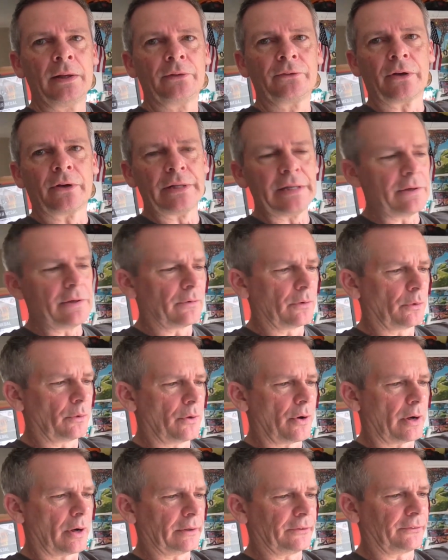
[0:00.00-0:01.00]
So yeah,
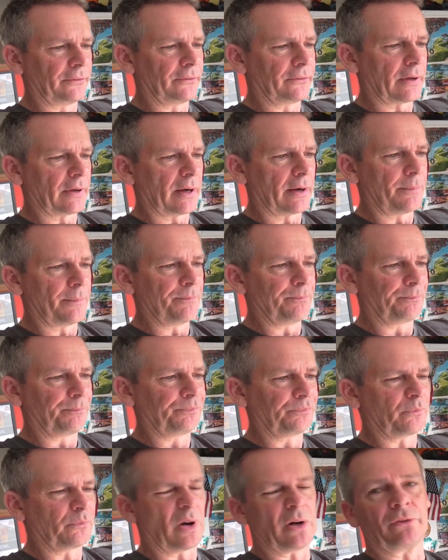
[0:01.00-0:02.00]
real nice,
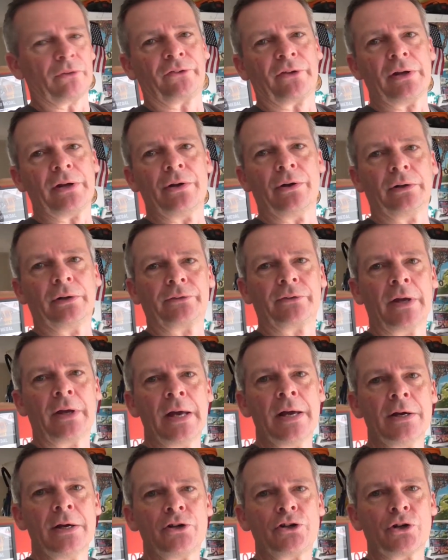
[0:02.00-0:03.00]
I'll say nice,
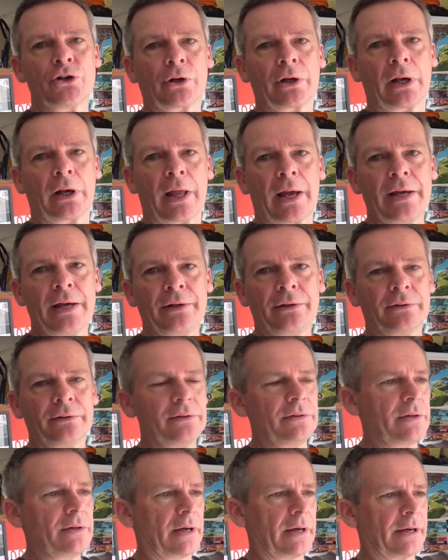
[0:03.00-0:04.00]
sugar
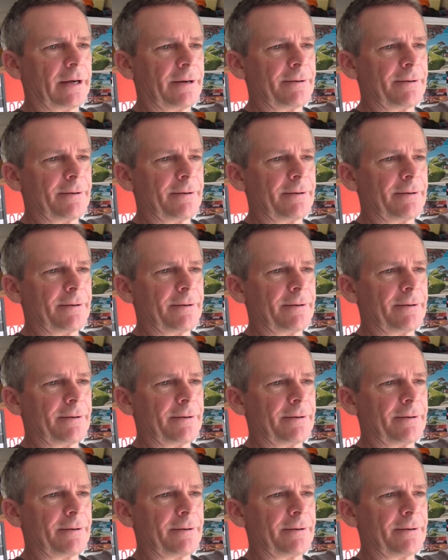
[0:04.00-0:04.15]
laden